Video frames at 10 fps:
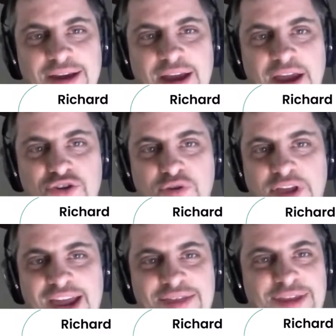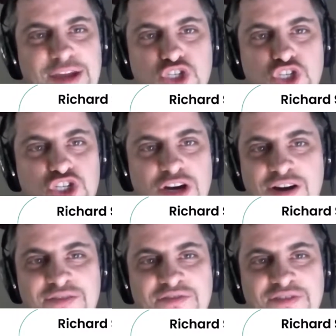And you can't then
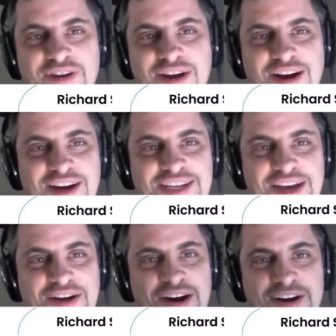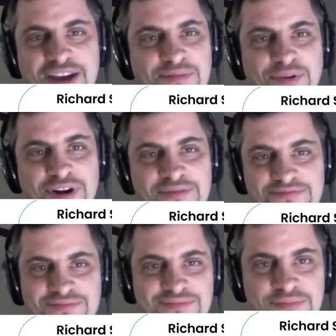shove a Dale Carnegie book
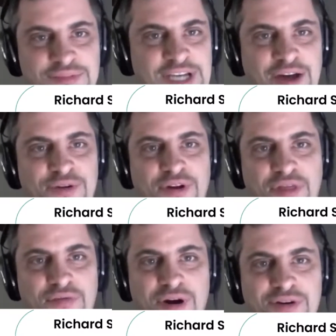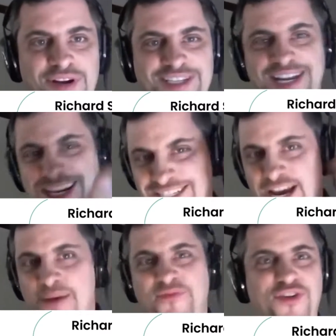down their throat and said, it's
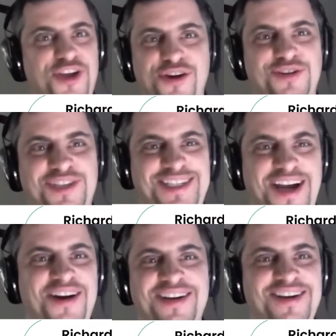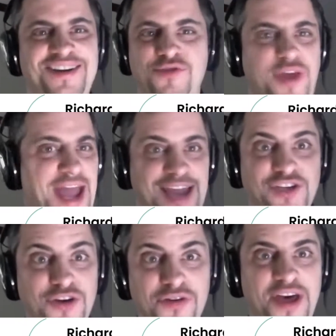time for you to start. You can't
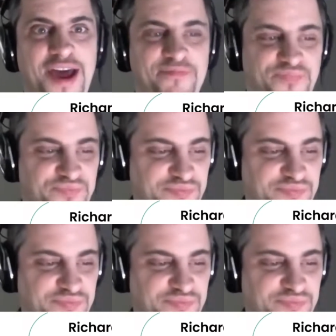do that.